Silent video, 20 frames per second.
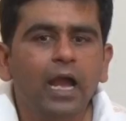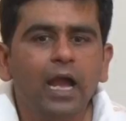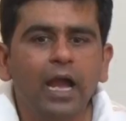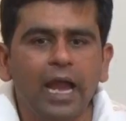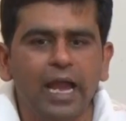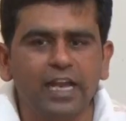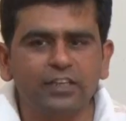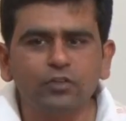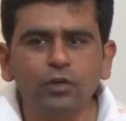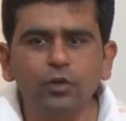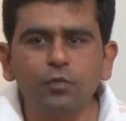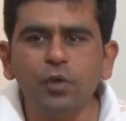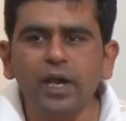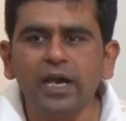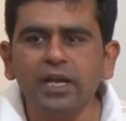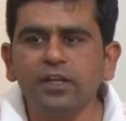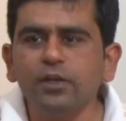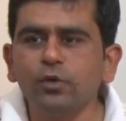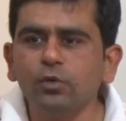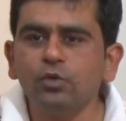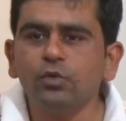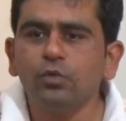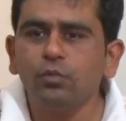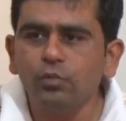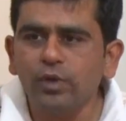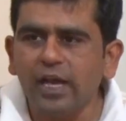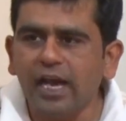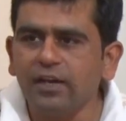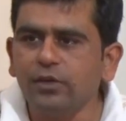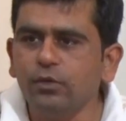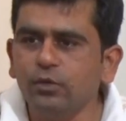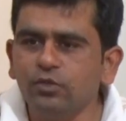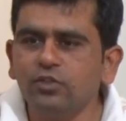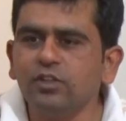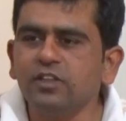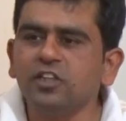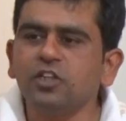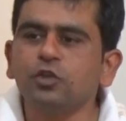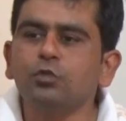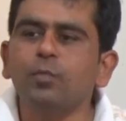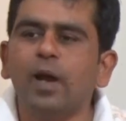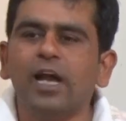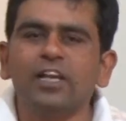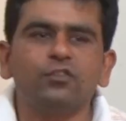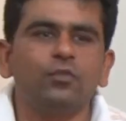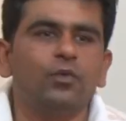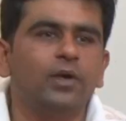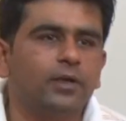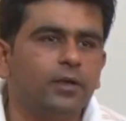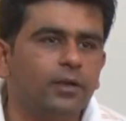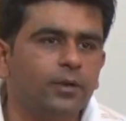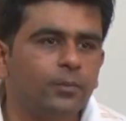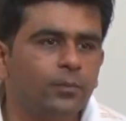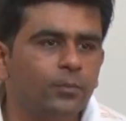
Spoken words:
Actually we are using this match filter.